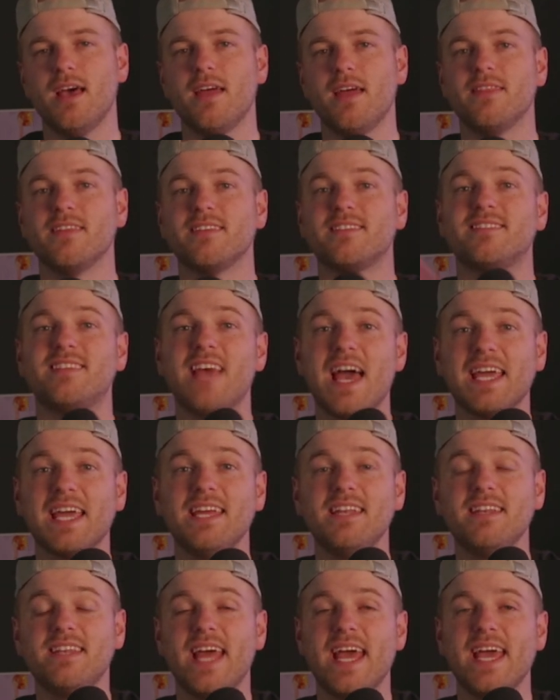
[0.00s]
The
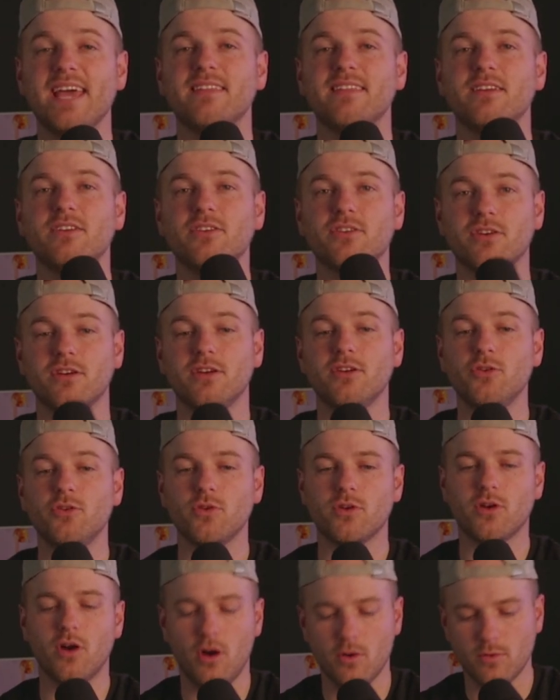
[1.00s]
second day that you're going to do a
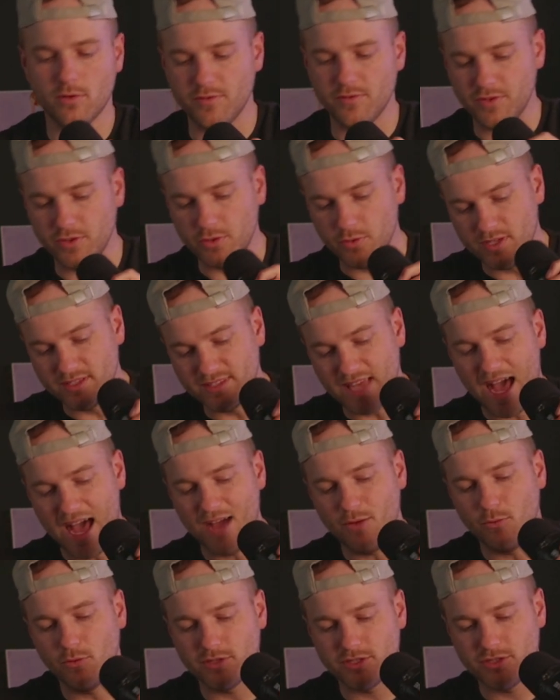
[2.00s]
call review is, I
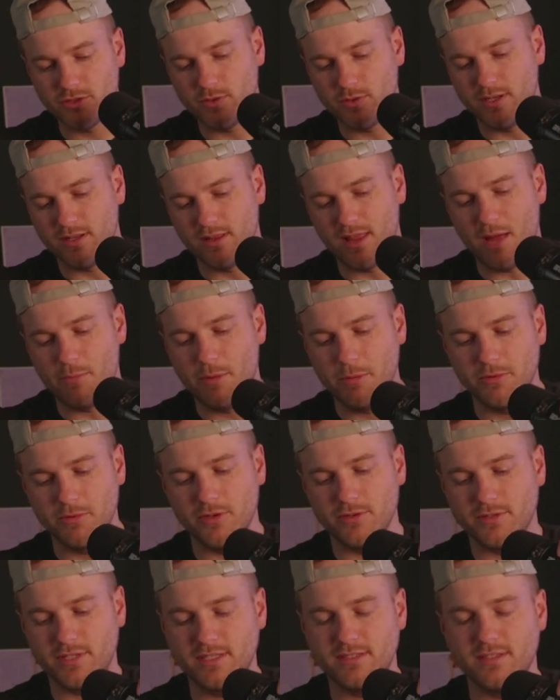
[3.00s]
want you, and a lot of people
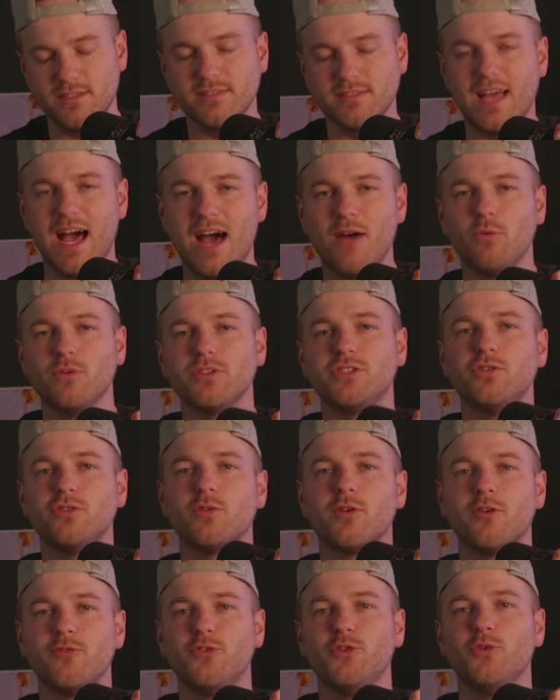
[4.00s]
don't teach this, I want you to
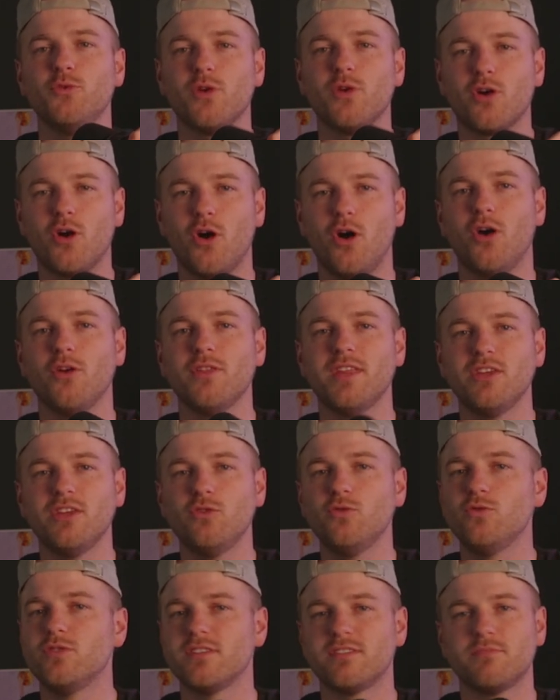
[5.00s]
review a call that
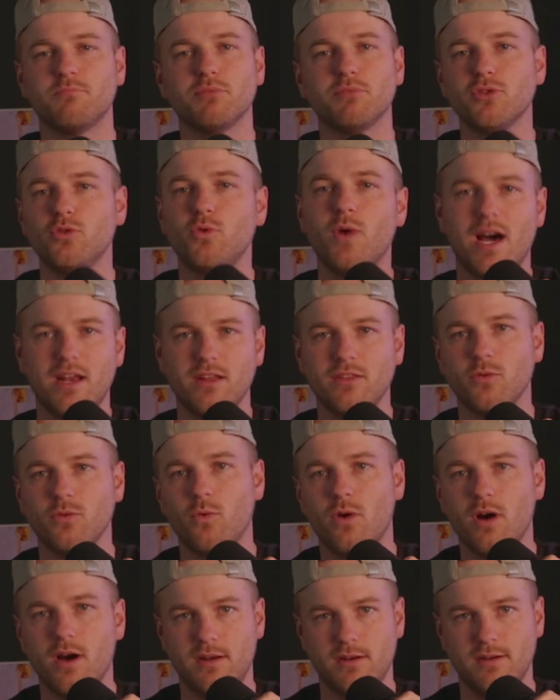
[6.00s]
you just blew out of the
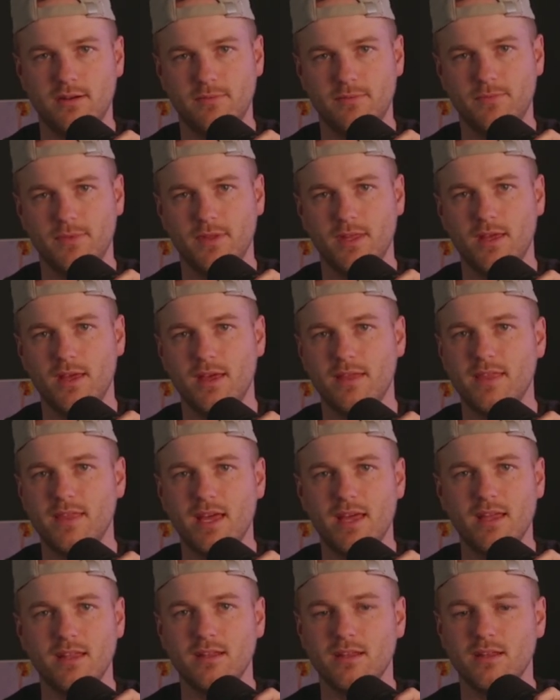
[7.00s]
water, that